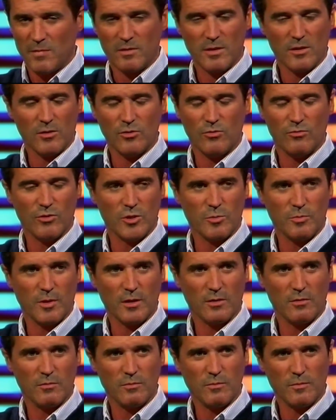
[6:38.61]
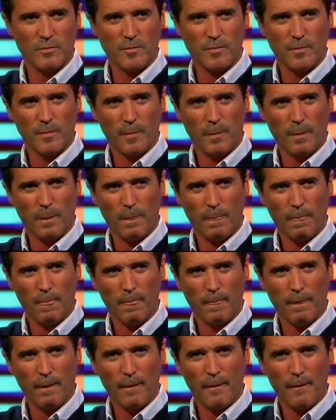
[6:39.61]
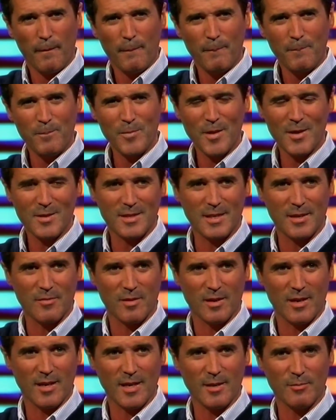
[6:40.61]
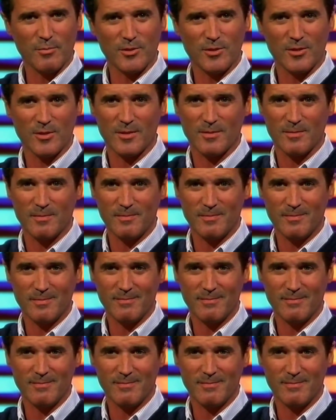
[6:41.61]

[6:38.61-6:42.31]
I've got what would you do in the tunnel? Give them the evil eye sort of thing? Not evil eye, but just...